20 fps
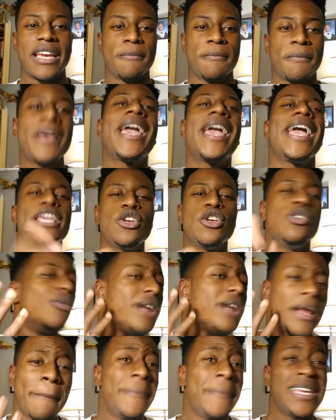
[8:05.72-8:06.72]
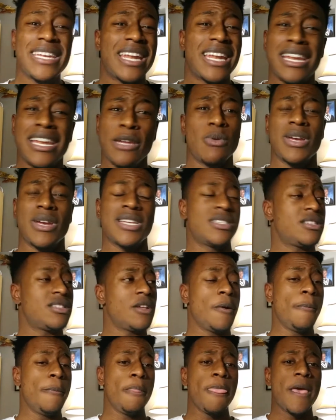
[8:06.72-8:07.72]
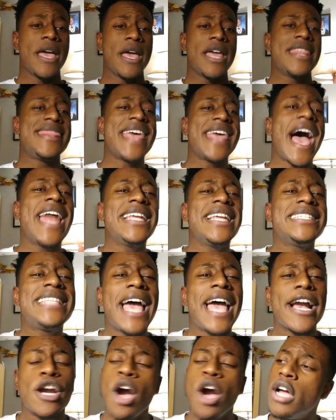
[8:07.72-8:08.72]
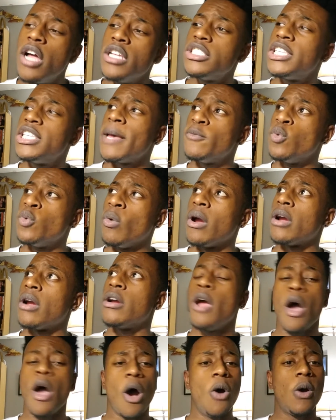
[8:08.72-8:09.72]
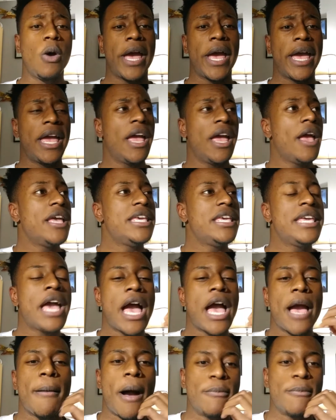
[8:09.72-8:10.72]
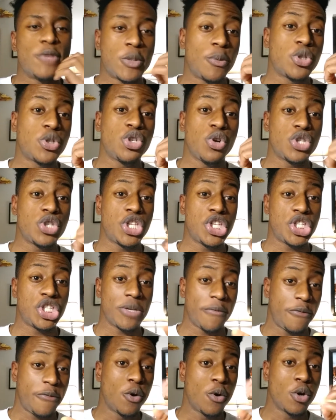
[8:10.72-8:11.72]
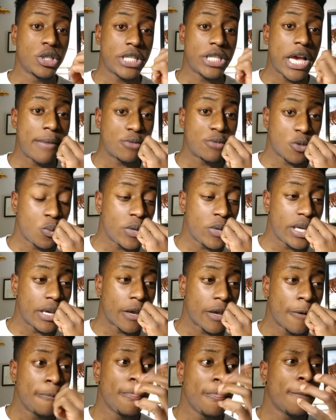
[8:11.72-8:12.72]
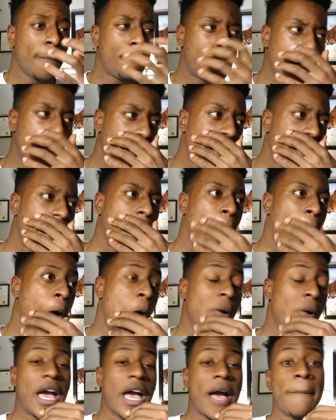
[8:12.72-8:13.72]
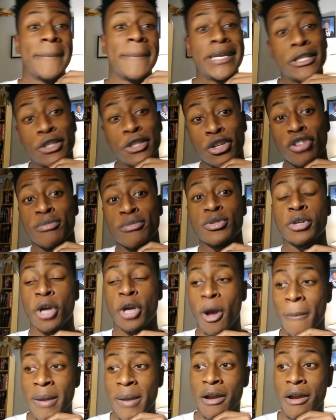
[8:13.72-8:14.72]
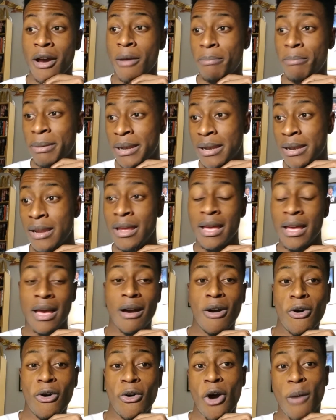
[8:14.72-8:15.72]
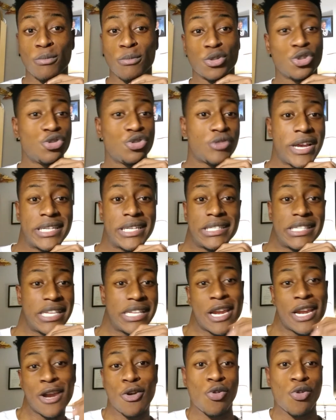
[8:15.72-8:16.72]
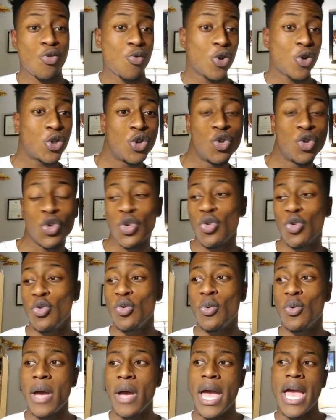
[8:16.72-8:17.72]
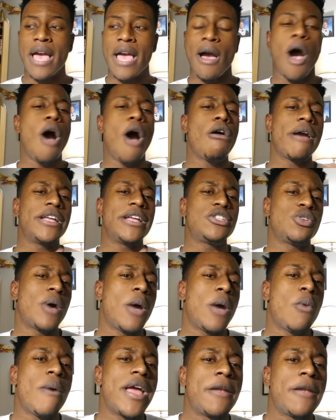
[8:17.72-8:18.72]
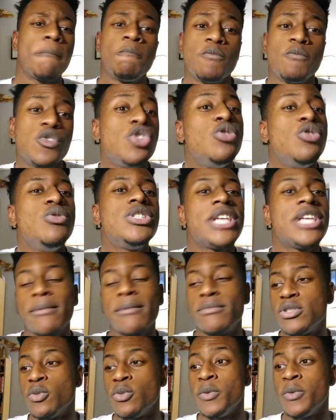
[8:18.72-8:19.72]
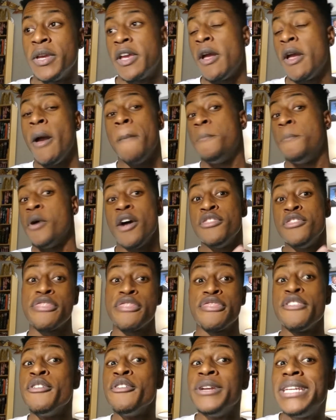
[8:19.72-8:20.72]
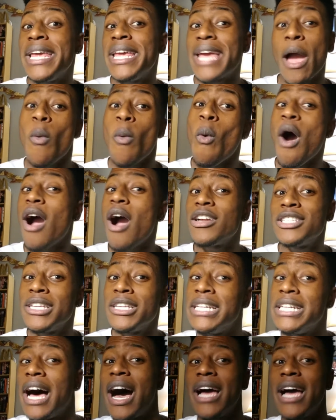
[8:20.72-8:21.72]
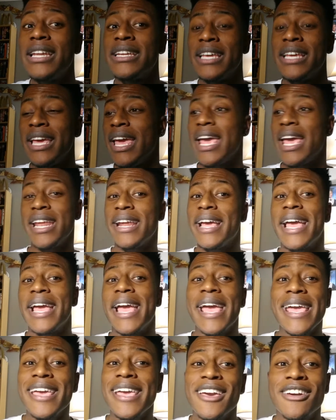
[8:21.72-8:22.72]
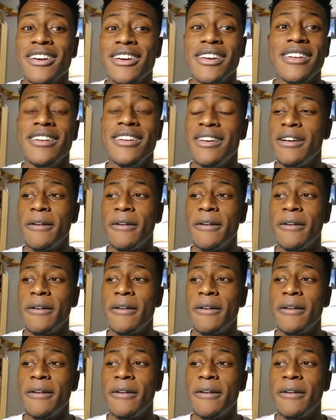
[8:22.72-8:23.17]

Okay, you know what I mean anyways. That is that concept where, okay, yeah, I'm supposed to go to the gym 4 times a week, but all right, oh yeah, midterms are coming up and oh, I'm stressing, I don't know what to do. All right, so I went 2 times a week. But on the 3rd day, I walked a lot and I ate good.